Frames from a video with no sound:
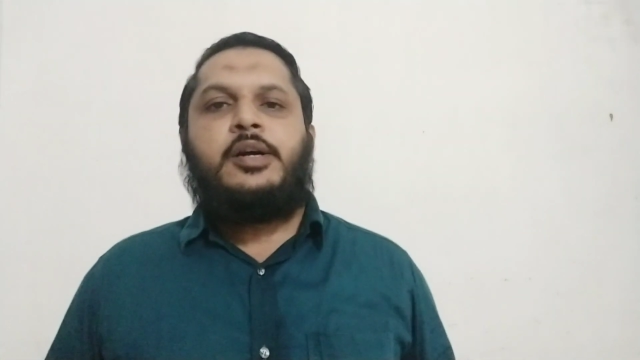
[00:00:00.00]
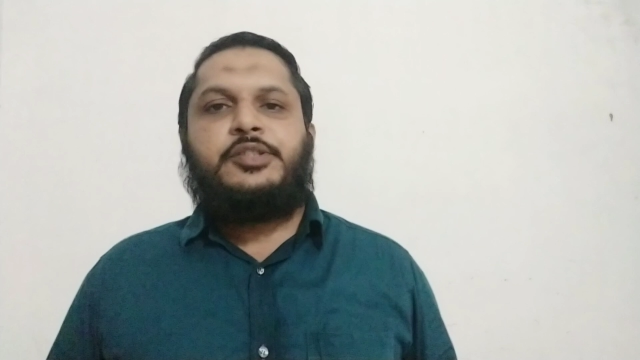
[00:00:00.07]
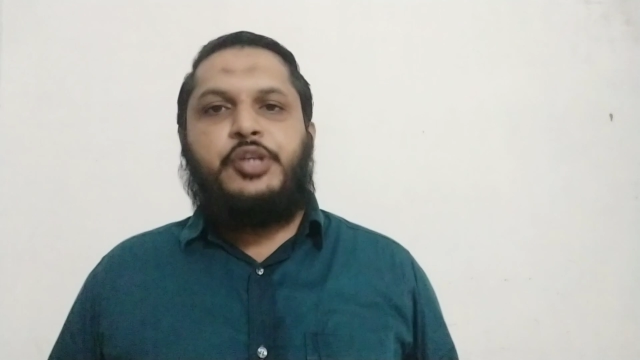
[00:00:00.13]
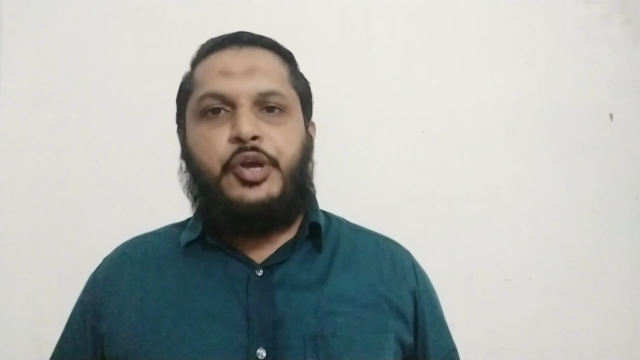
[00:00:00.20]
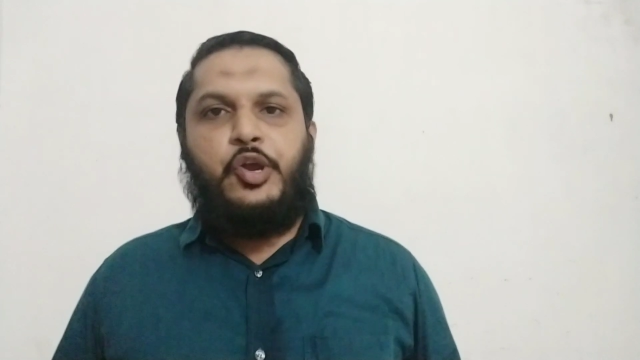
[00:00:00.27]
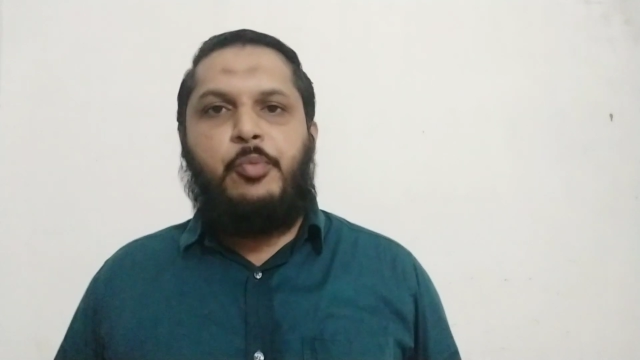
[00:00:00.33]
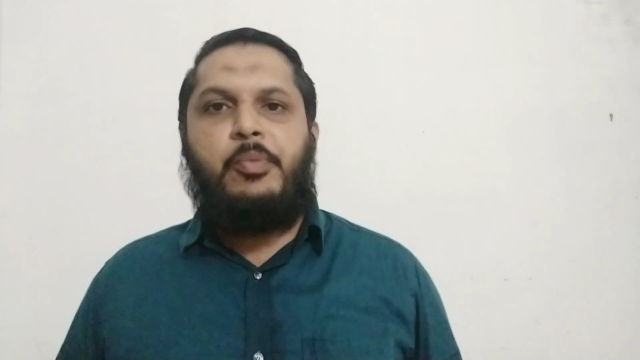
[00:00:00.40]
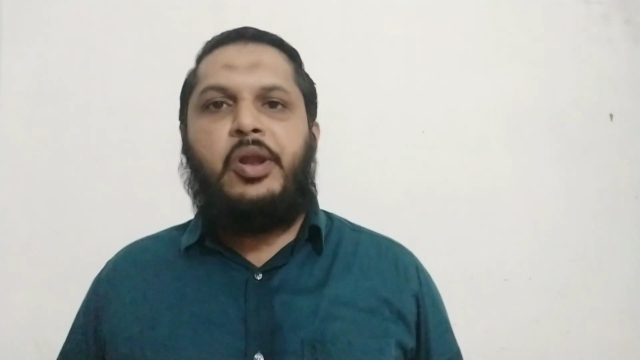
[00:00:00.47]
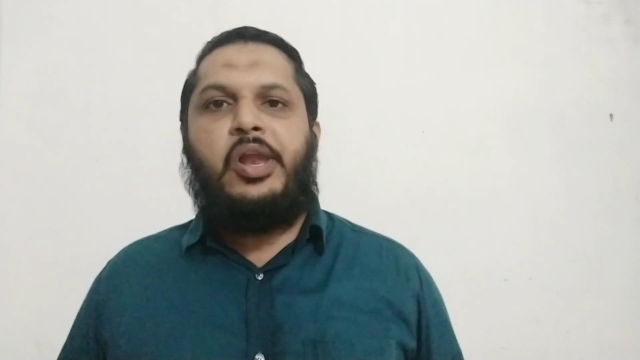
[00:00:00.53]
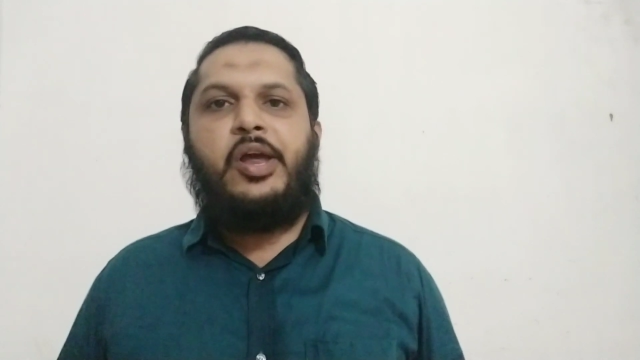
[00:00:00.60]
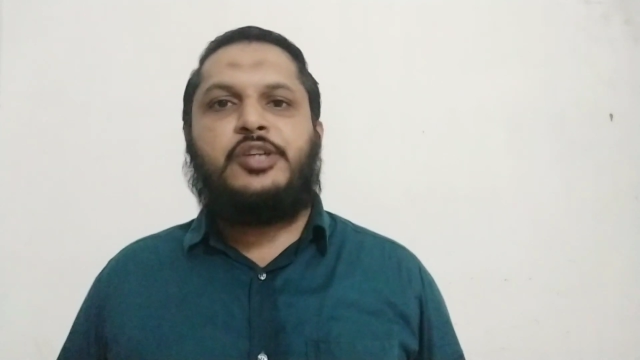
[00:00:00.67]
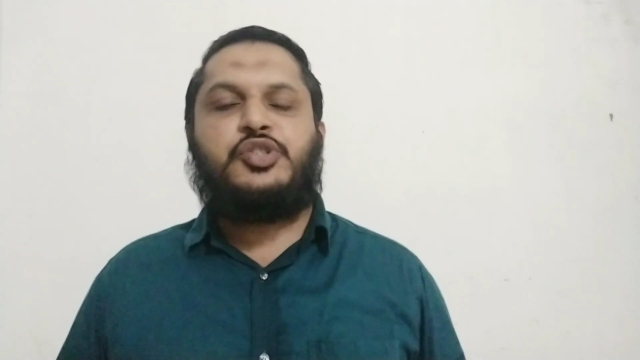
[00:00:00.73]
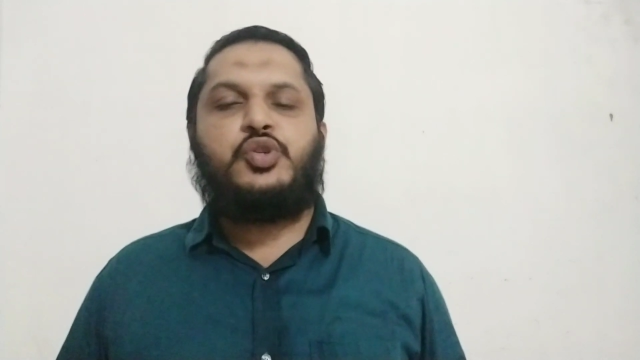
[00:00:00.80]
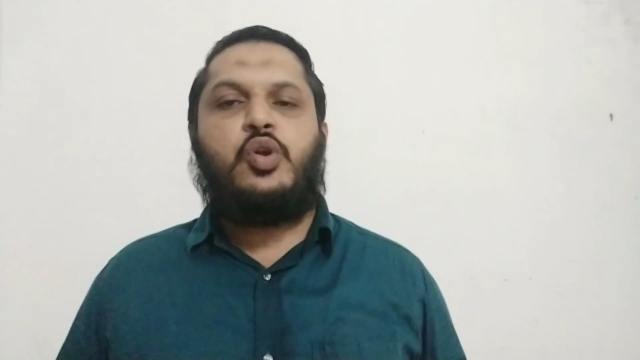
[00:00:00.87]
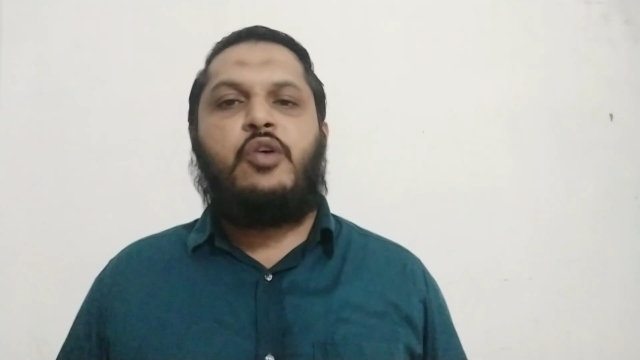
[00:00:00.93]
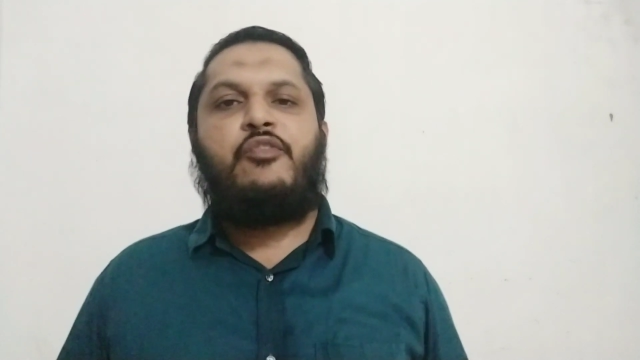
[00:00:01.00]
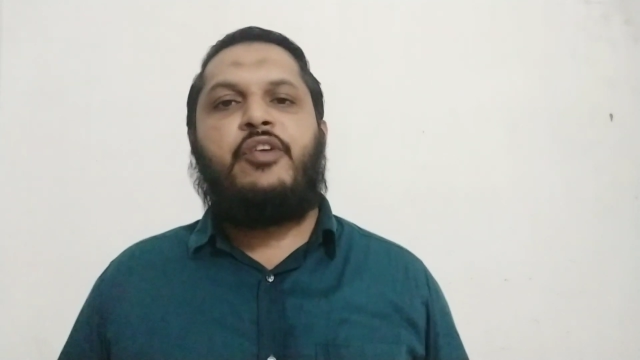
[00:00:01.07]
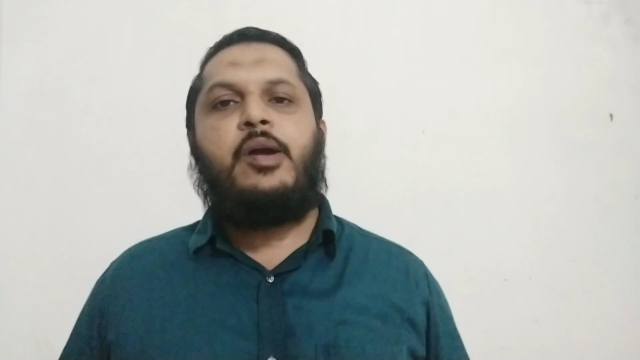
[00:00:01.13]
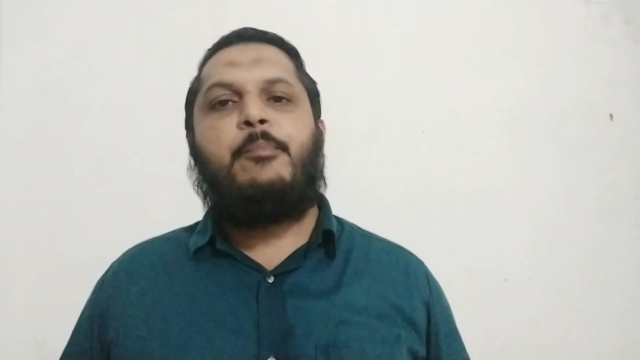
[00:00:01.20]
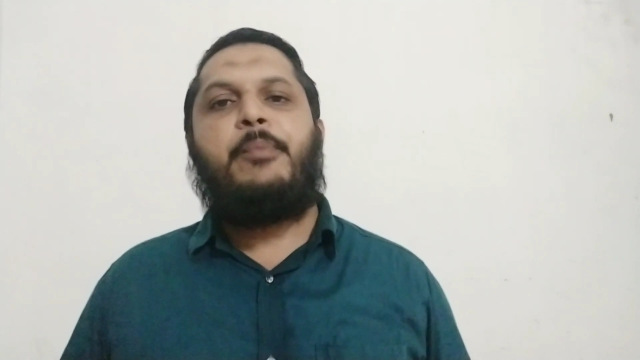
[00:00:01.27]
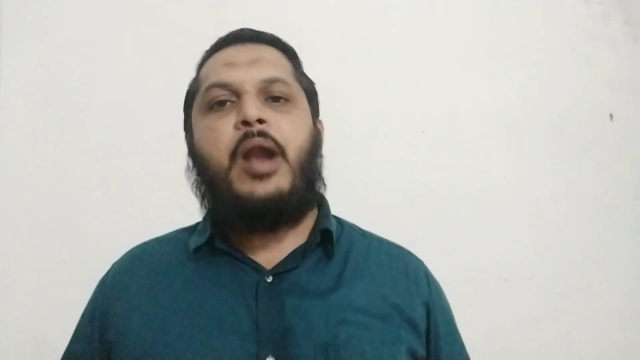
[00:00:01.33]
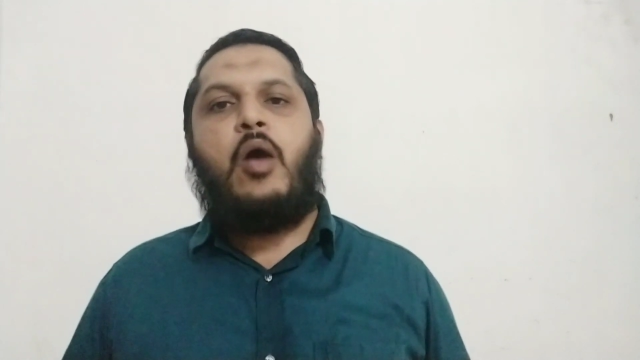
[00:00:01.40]
The Humiliation of
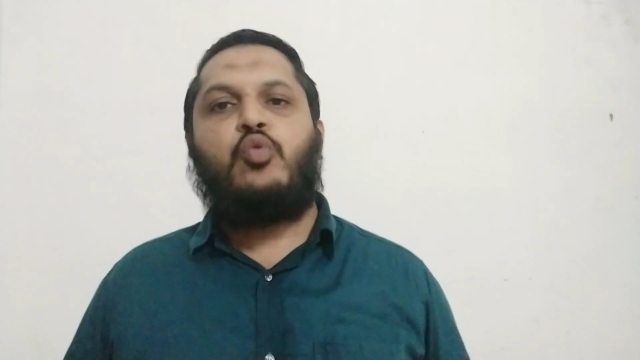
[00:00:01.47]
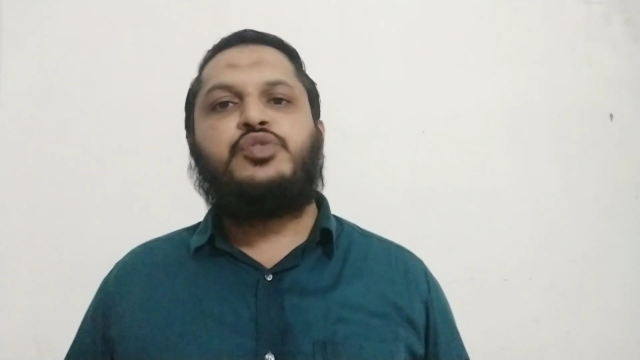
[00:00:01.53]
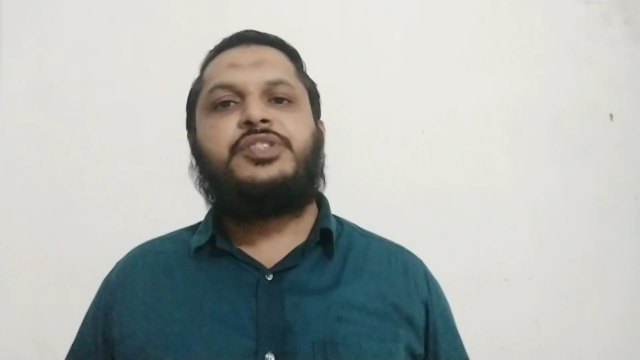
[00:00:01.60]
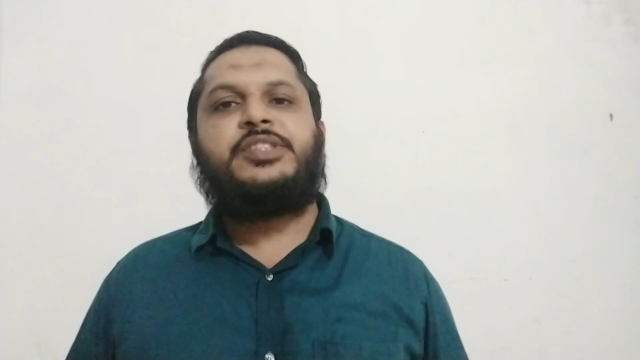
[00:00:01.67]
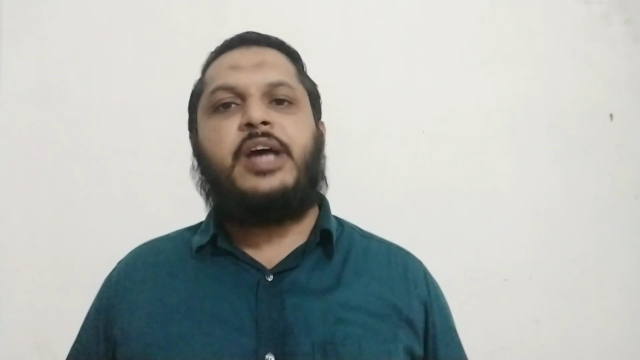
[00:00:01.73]
a Brown